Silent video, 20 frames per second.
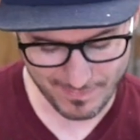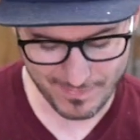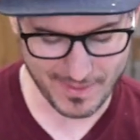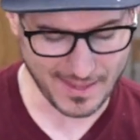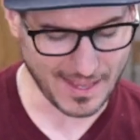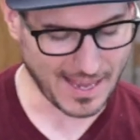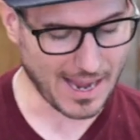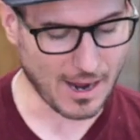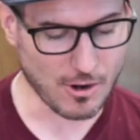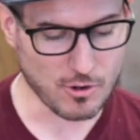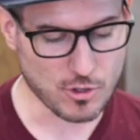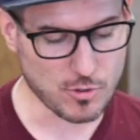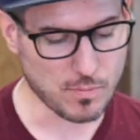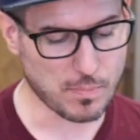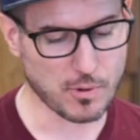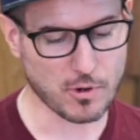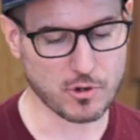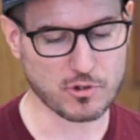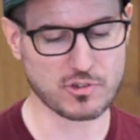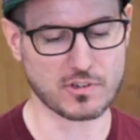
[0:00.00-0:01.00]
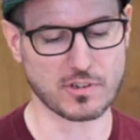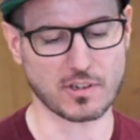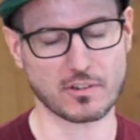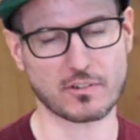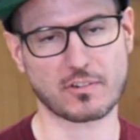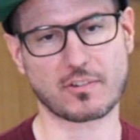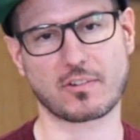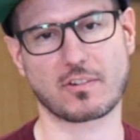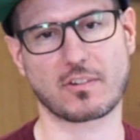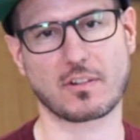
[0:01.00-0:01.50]
how you push
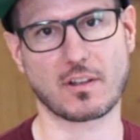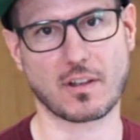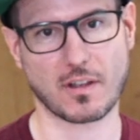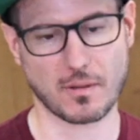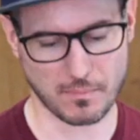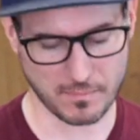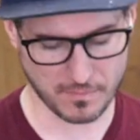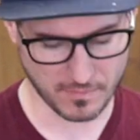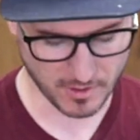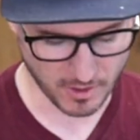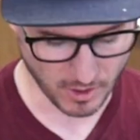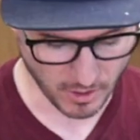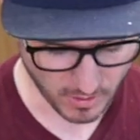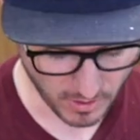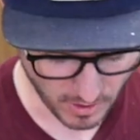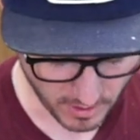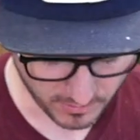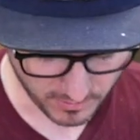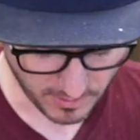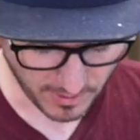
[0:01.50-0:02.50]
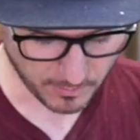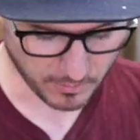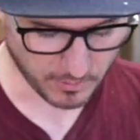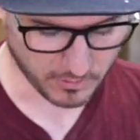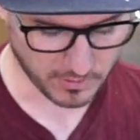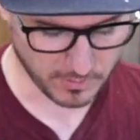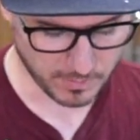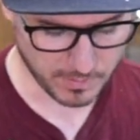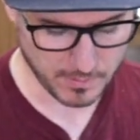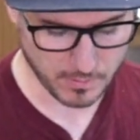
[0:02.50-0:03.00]
this. A lot of times I'll
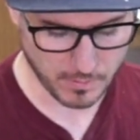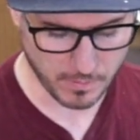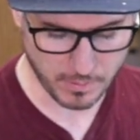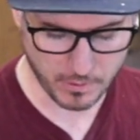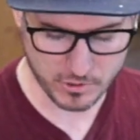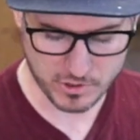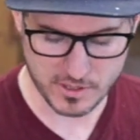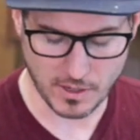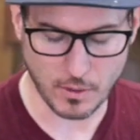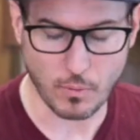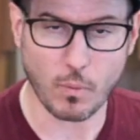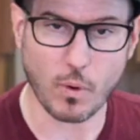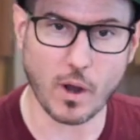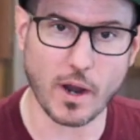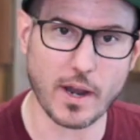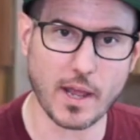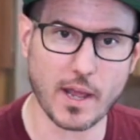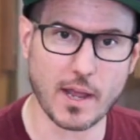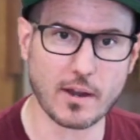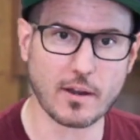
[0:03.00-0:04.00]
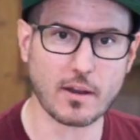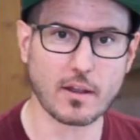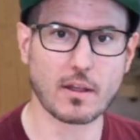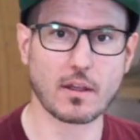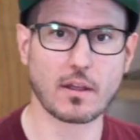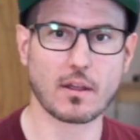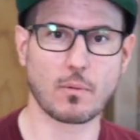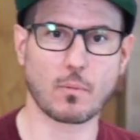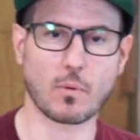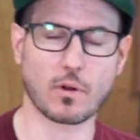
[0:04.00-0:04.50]
see people pushing at one end,
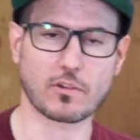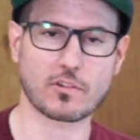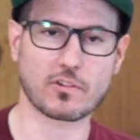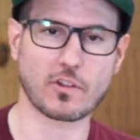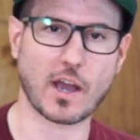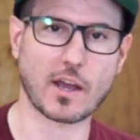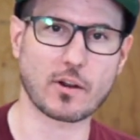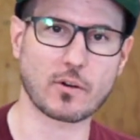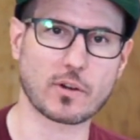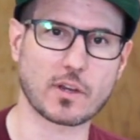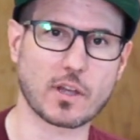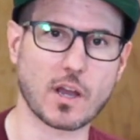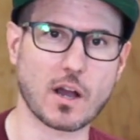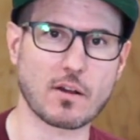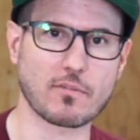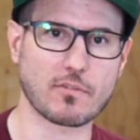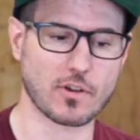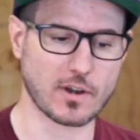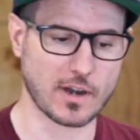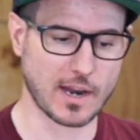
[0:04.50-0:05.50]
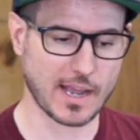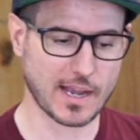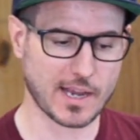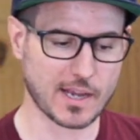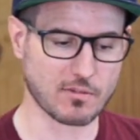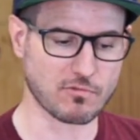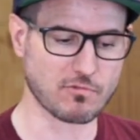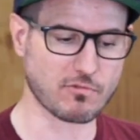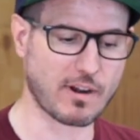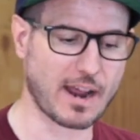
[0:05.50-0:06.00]
one side or the other, and that
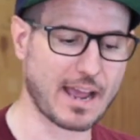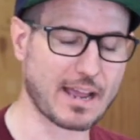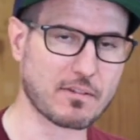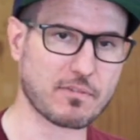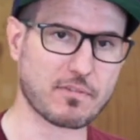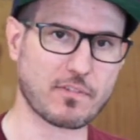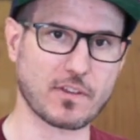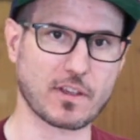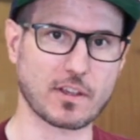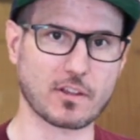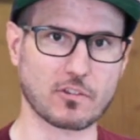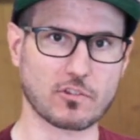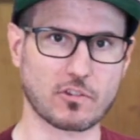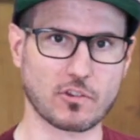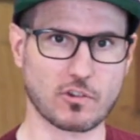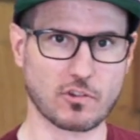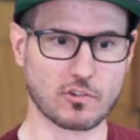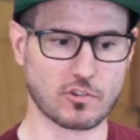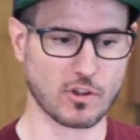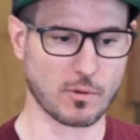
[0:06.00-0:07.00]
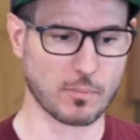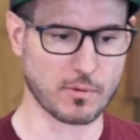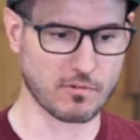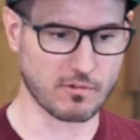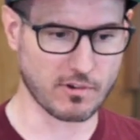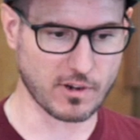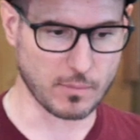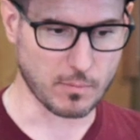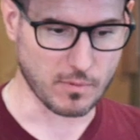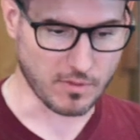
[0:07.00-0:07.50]
can rack things. So you just got to be
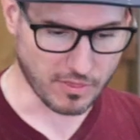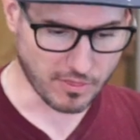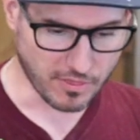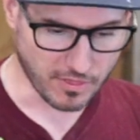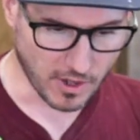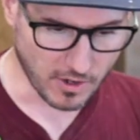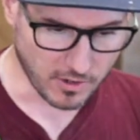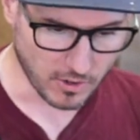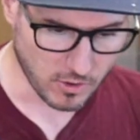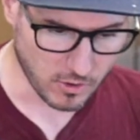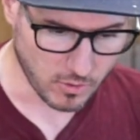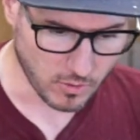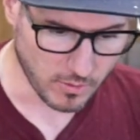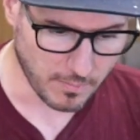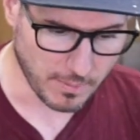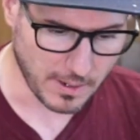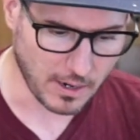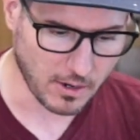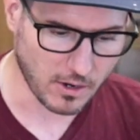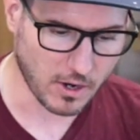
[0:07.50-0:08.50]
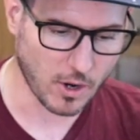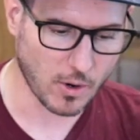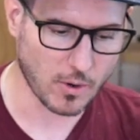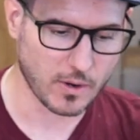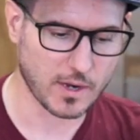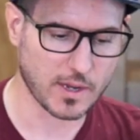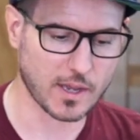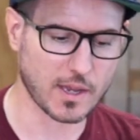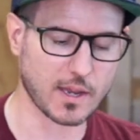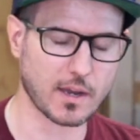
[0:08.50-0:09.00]
really methodical about
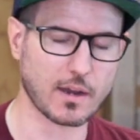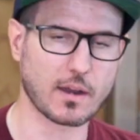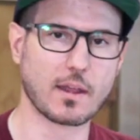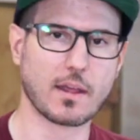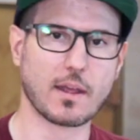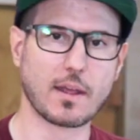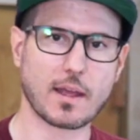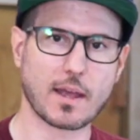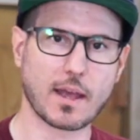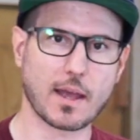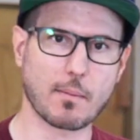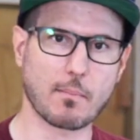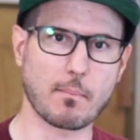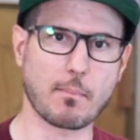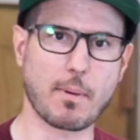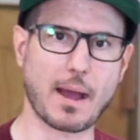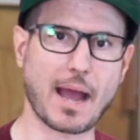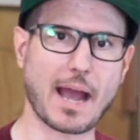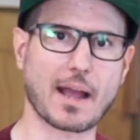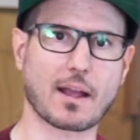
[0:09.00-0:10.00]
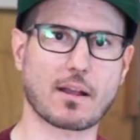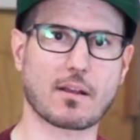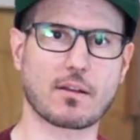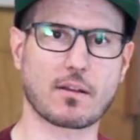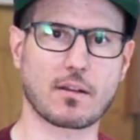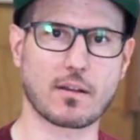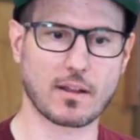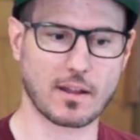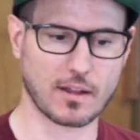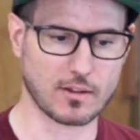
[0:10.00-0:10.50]
going in and back
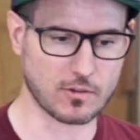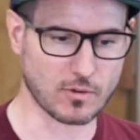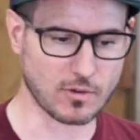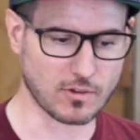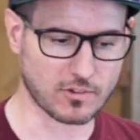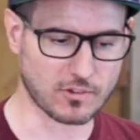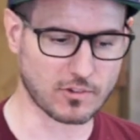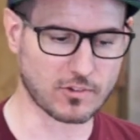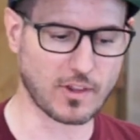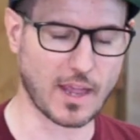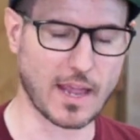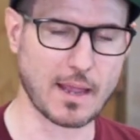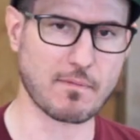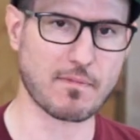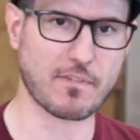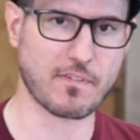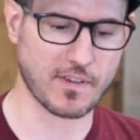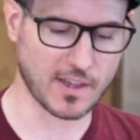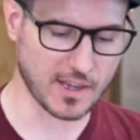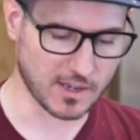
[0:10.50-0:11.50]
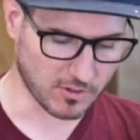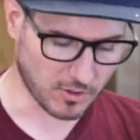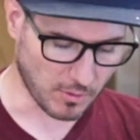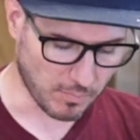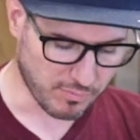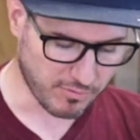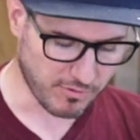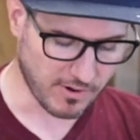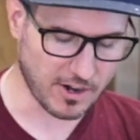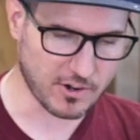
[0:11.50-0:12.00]
and doing the same thing, the
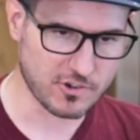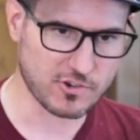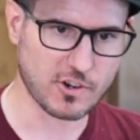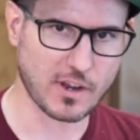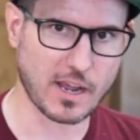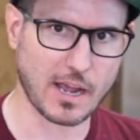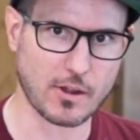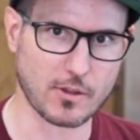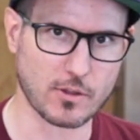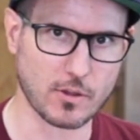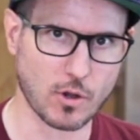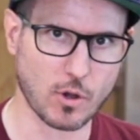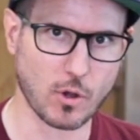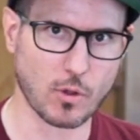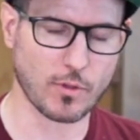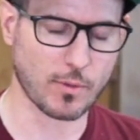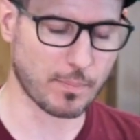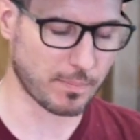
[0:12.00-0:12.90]
pressure, how you hold the